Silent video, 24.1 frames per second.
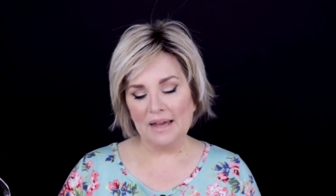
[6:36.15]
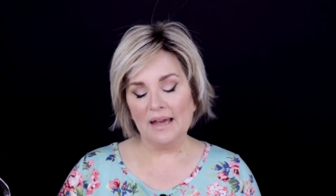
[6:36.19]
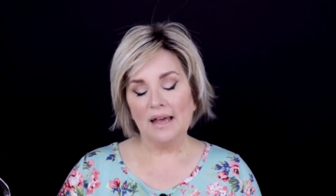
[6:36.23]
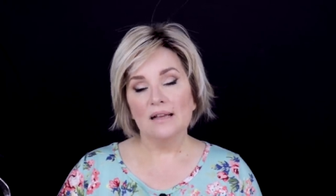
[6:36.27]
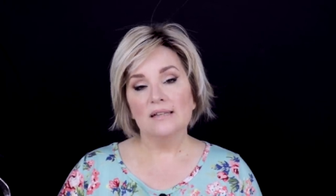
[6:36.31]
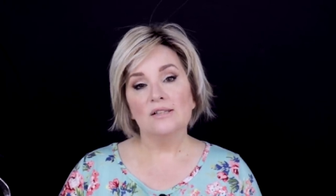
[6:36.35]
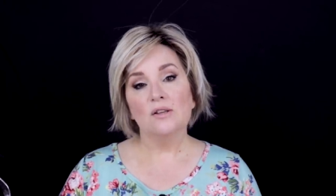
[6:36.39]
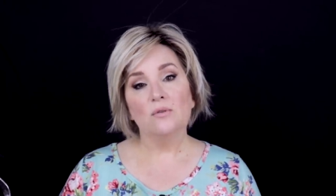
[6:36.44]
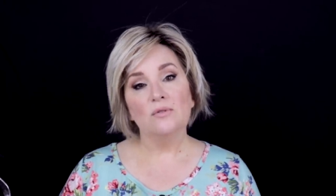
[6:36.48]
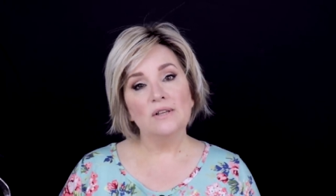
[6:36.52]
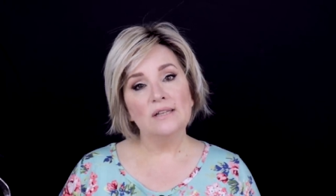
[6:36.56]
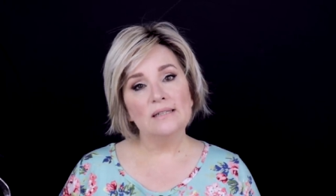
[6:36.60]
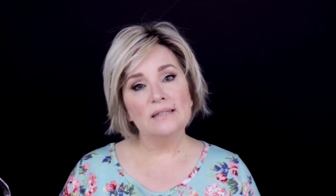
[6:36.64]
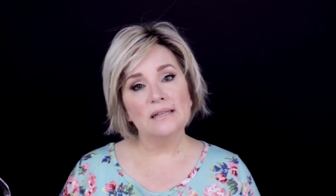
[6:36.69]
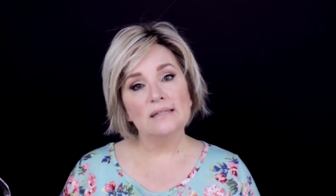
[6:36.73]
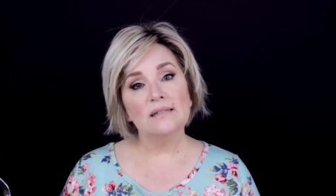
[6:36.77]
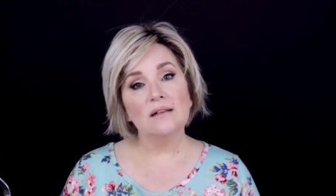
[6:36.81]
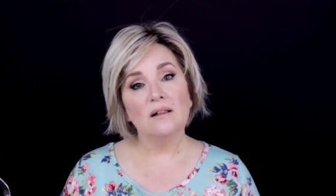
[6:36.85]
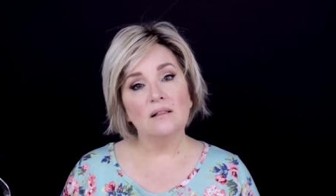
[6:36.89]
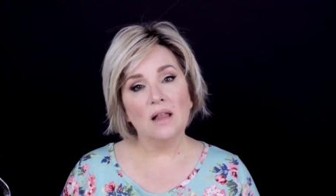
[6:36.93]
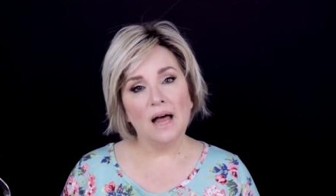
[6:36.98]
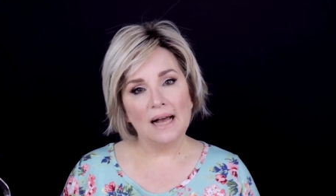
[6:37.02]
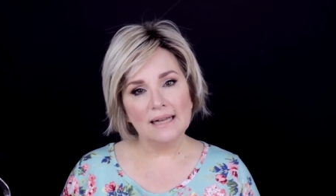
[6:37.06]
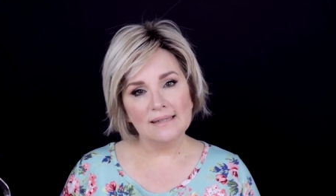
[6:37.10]
so this is
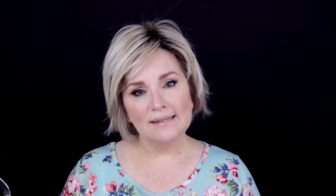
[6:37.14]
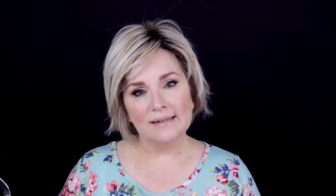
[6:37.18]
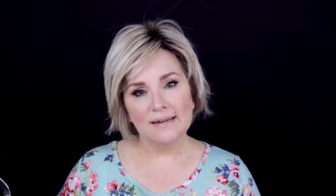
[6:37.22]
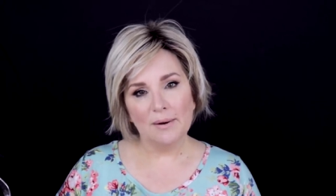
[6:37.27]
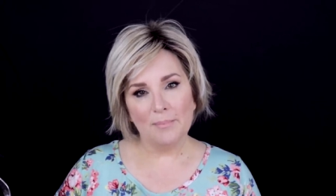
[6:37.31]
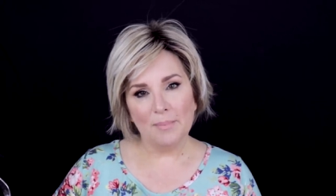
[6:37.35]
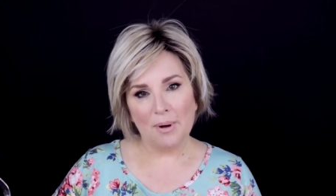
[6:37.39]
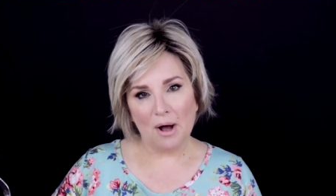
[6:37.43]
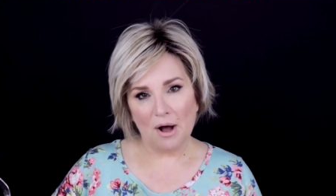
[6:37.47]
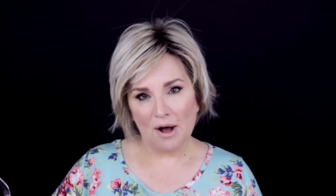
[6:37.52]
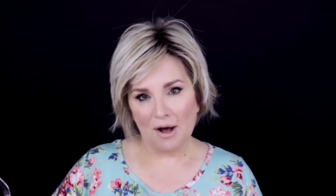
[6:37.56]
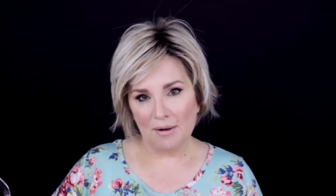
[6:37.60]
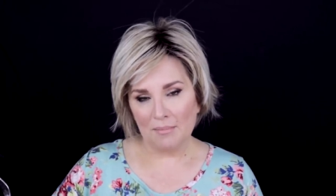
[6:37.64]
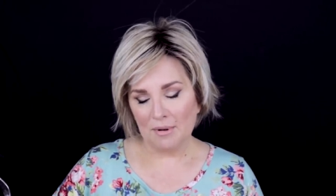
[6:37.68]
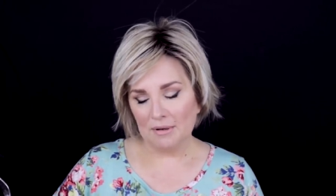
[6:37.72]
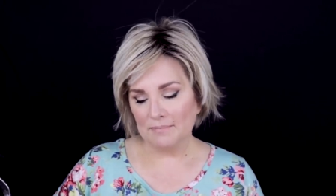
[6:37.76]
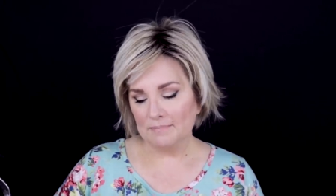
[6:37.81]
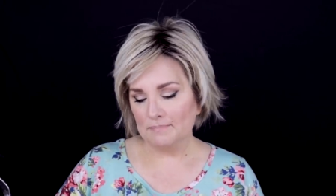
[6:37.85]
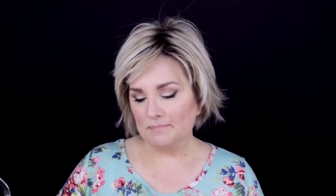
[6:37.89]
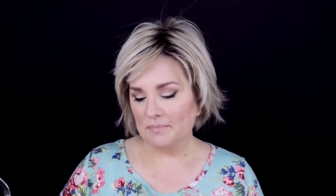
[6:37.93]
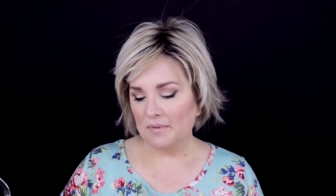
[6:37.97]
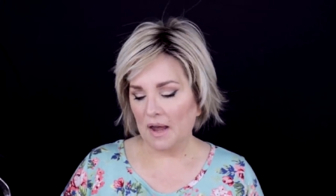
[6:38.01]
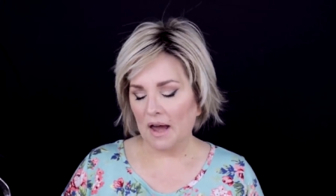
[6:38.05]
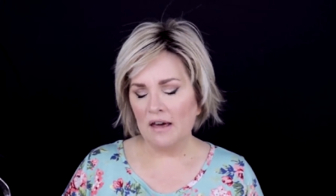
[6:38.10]
Classic Bob.
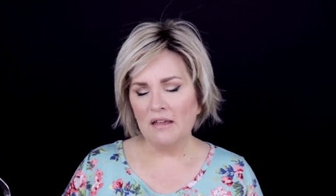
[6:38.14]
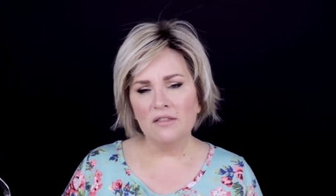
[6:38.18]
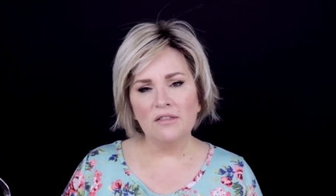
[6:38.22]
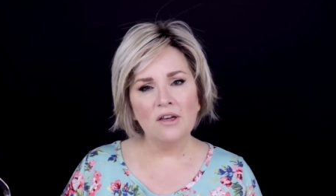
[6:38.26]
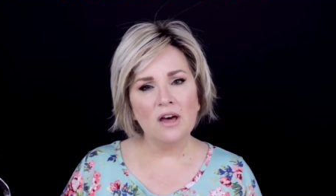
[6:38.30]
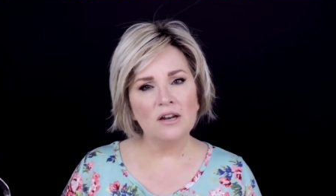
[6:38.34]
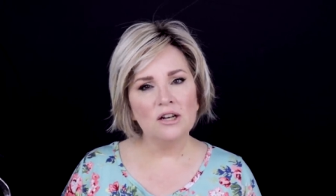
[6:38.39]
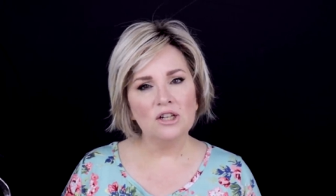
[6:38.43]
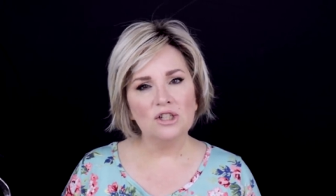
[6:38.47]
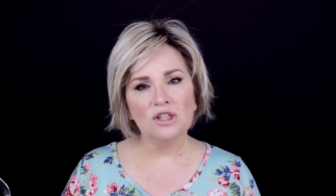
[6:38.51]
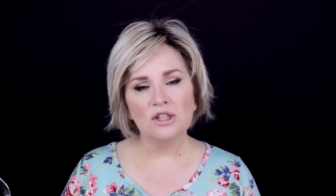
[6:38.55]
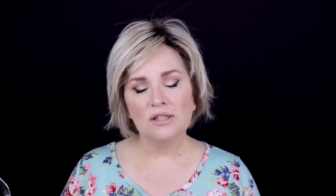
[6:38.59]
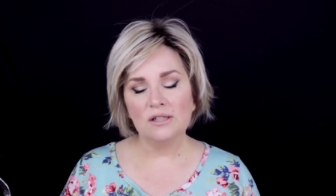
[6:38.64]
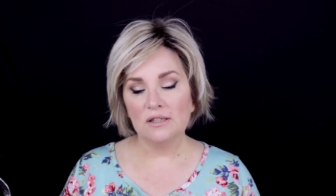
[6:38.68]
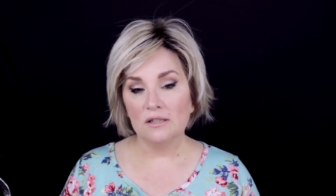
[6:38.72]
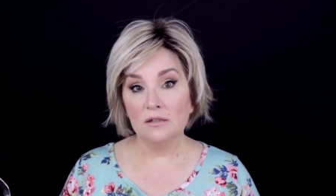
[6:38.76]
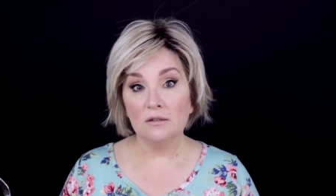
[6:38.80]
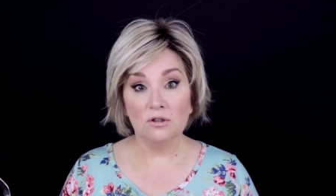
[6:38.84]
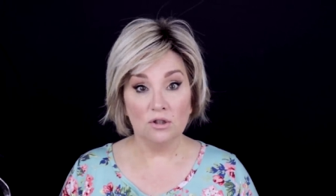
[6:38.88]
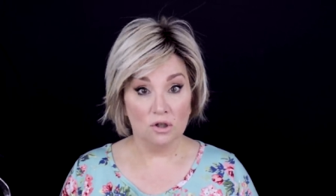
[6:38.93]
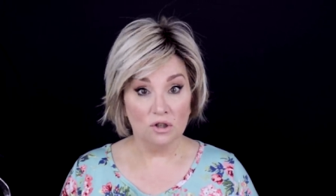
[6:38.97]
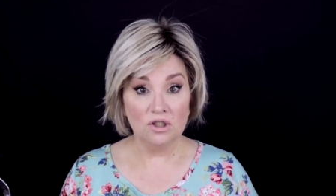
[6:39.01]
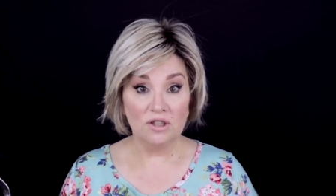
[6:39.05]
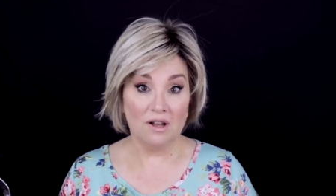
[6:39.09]
I thought it just
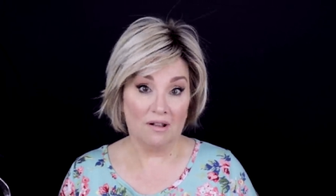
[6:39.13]
looked